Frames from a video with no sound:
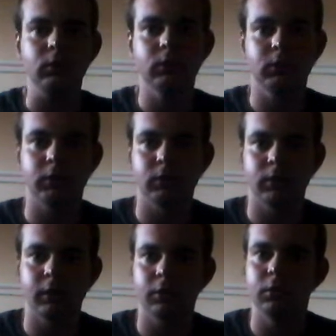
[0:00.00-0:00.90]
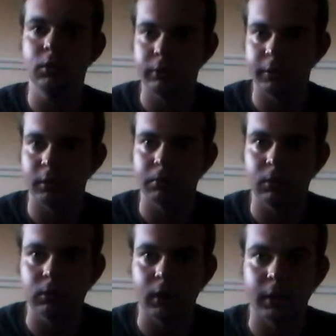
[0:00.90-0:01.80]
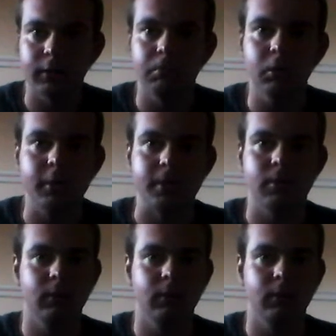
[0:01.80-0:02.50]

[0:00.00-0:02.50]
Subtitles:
So that's another example that I can put in.